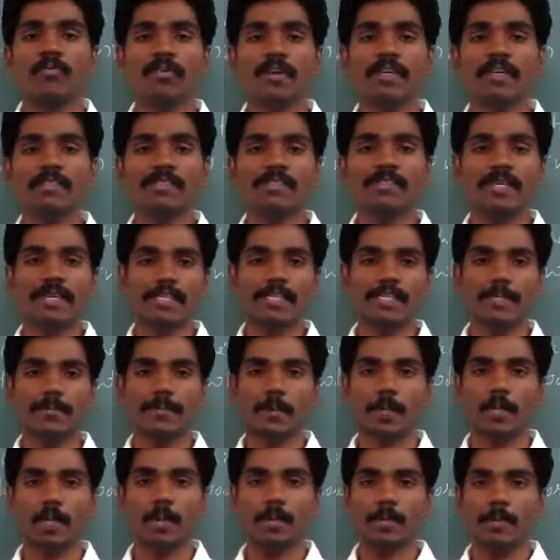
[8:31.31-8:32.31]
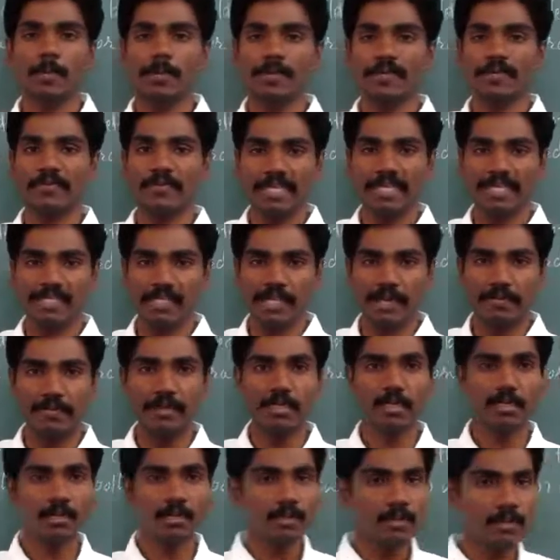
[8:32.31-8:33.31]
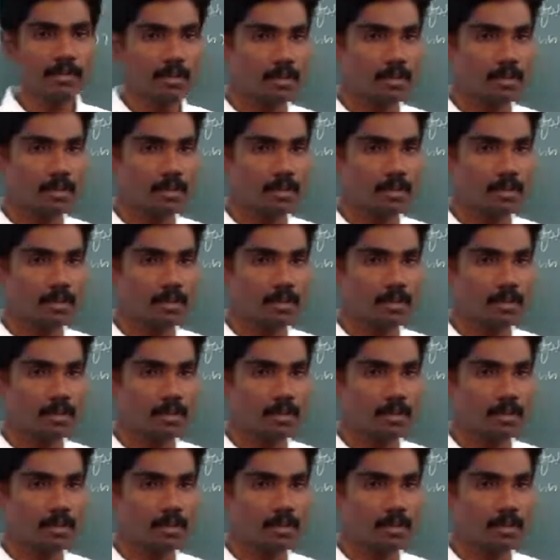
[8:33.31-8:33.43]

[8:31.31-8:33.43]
friends, here is the problem number 27.